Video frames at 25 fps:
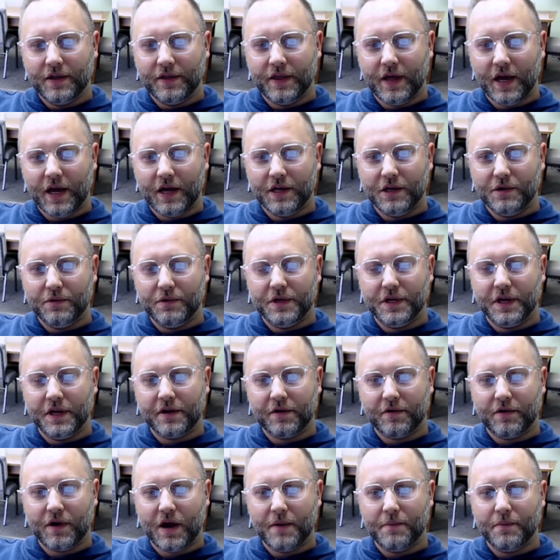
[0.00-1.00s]
that you would
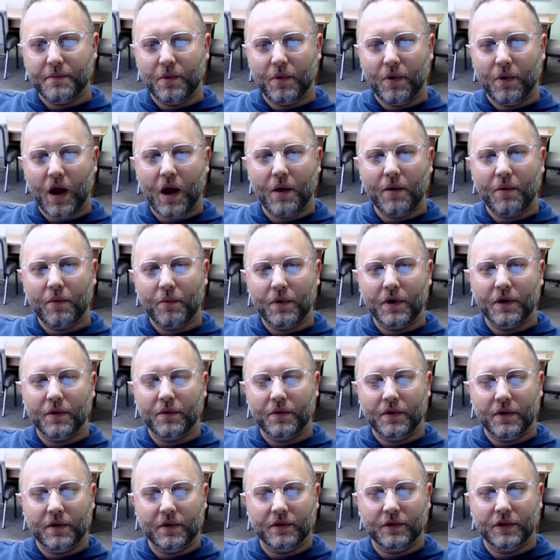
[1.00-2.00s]
describe how we
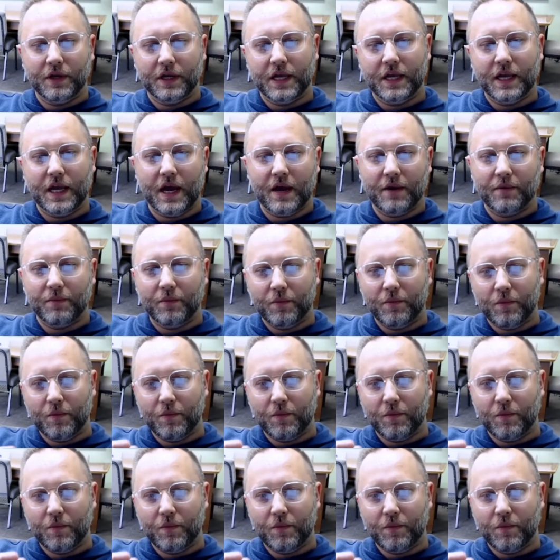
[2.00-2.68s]
looking at